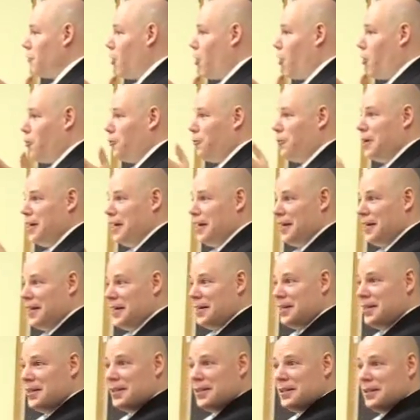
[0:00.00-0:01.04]
Are
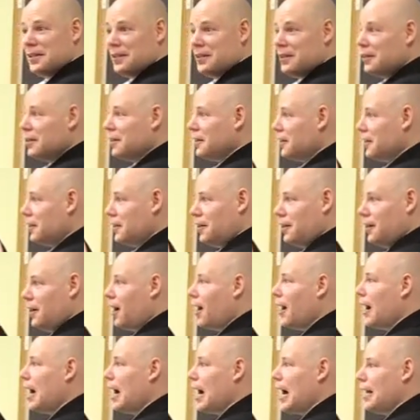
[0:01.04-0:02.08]
we
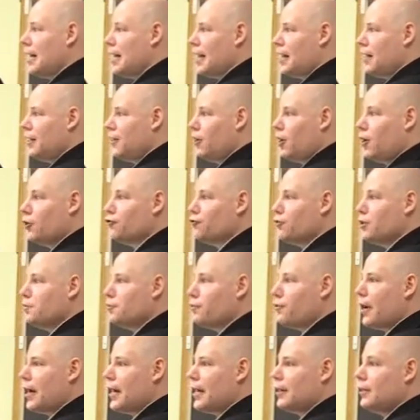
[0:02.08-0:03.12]
a high-end luxury
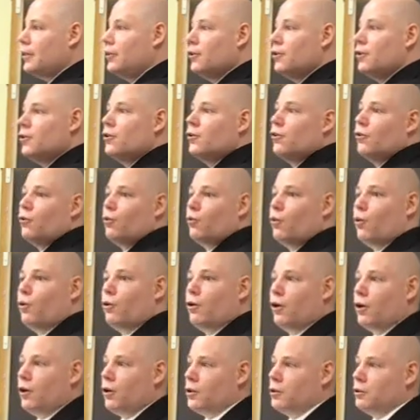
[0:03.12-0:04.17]
brand,
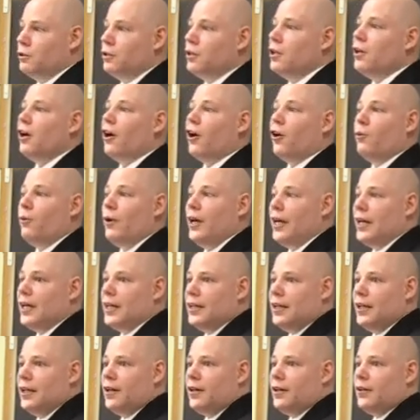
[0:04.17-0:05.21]
or are we
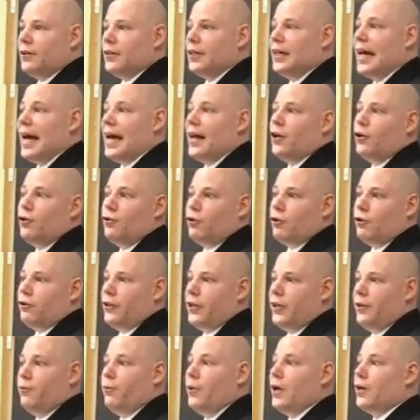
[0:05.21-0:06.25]
in the
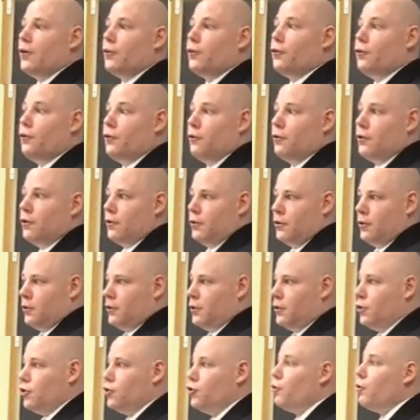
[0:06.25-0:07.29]
category with
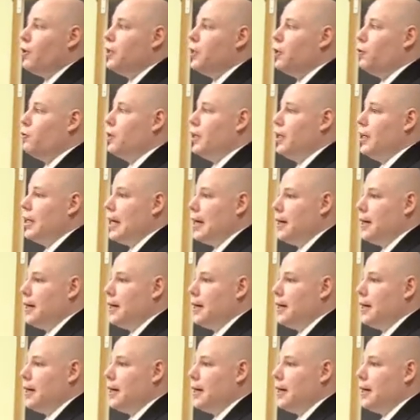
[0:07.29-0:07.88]
Toyota and